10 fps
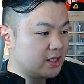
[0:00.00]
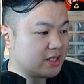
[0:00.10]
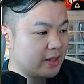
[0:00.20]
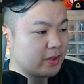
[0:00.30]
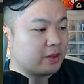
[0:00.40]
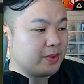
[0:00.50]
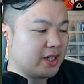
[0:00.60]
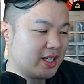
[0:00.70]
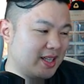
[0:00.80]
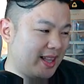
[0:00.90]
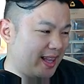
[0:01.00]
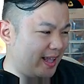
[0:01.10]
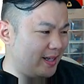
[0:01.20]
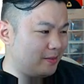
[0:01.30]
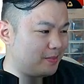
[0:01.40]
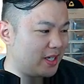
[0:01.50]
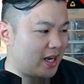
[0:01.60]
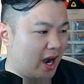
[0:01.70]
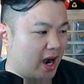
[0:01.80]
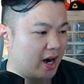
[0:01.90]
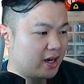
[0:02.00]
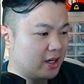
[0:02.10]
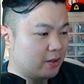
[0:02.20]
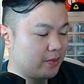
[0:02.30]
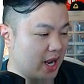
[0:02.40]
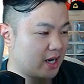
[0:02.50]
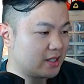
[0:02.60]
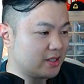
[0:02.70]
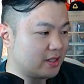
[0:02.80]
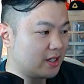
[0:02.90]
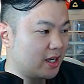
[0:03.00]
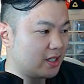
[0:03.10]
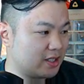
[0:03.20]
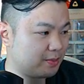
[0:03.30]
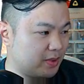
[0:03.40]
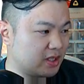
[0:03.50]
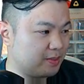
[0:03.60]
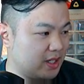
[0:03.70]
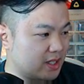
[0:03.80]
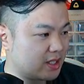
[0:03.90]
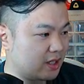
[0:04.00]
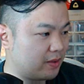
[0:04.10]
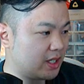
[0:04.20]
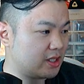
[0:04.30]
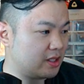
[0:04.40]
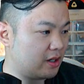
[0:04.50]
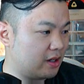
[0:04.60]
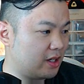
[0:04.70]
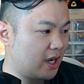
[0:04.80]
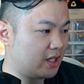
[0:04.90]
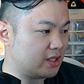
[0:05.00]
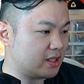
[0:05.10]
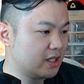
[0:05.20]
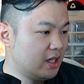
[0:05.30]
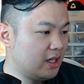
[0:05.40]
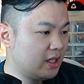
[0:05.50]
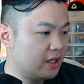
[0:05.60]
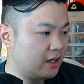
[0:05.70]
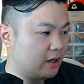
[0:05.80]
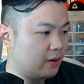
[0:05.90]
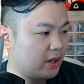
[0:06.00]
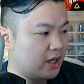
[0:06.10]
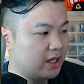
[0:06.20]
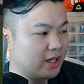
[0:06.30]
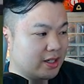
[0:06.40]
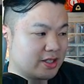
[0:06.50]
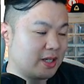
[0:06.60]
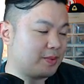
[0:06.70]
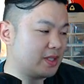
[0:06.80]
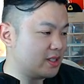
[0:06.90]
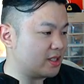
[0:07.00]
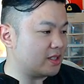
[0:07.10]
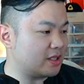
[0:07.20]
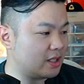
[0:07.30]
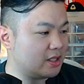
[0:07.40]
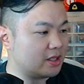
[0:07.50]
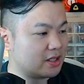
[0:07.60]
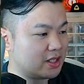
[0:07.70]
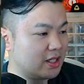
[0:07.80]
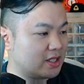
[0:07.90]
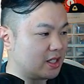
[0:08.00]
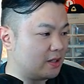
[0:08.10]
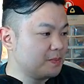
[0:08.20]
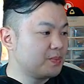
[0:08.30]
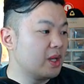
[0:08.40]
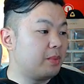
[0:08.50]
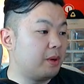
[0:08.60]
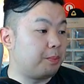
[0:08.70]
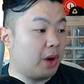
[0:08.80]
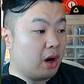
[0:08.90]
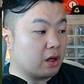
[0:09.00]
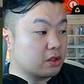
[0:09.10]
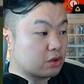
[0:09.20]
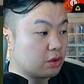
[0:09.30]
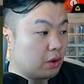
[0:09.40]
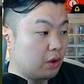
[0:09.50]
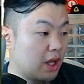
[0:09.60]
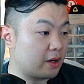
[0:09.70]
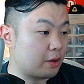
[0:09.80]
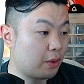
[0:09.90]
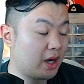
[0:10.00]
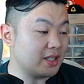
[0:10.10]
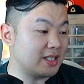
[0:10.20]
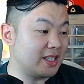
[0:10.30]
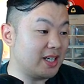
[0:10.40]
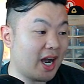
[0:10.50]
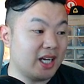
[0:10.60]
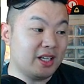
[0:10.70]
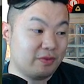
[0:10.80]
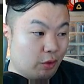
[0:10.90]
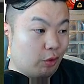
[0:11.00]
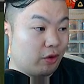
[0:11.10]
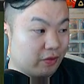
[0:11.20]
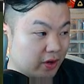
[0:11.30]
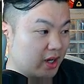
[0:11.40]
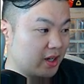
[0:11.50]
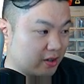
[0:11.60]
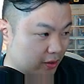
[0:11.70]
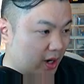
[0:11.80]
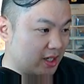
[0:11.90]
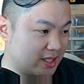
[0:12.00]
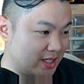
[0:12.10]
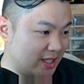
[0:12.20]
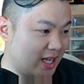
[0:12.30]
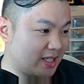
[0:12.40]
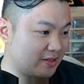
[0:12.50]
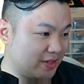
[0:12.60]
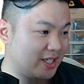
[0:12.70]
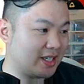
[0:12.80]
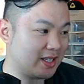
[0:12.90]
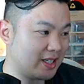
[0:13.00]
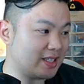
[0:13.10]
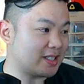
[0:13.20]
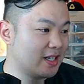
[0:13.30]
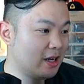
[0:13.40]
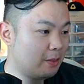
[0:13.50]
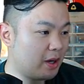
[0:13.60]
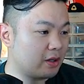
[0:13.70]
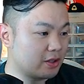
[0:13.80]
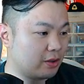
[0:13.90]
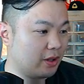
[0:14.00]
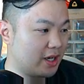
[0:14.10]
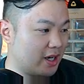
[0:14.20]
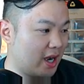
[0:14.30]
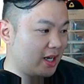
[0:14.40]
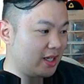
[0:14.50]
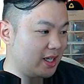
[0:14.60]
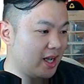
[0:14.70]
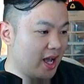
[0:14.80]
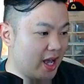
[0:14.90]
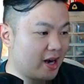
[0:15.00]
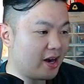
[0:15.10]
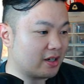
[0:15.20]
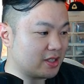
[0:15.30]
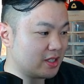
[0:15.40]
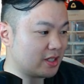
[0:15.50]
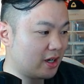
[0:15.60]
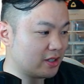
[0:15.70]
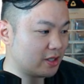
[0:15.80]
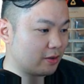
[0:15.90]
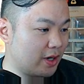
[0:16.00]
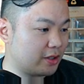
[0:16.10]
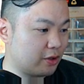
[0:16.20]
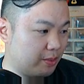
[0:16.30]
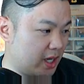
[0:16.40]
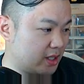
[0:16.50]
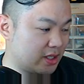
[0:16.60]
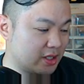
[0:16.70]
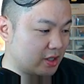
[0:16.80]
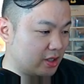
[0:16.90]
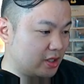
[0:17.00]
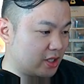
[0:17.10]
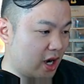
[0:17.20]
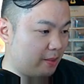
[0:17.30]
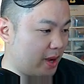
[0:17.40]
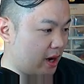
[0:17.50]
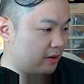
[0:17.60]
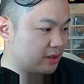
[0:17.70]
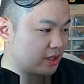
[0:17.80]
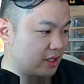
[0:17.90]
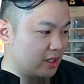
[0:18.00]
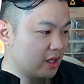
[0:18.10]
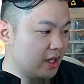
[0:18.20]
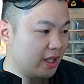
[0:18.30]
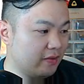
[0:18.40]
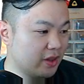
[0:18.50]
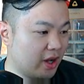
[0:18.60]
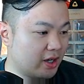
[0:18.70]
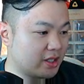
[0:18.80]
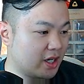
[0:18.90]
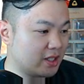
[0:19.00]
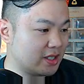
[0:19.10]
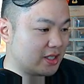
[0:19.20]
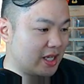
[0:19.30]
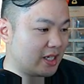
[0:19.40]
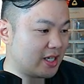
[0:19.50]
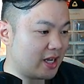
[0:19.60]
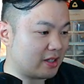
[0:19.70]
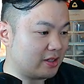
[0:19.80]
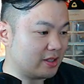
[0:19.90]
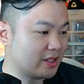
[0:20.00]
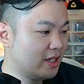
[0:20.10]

His stamina could be a little bit higher. You know, reactions are nice, sprint speed, acceleration are nice. You know, interceptions is decent. But ball control and crossing, 94 freaking crossing. That's ridiculous. Ball control at 90. Heading accuracy is also great. Short passing is good. Shot power is good. Even long shots and stand tackles.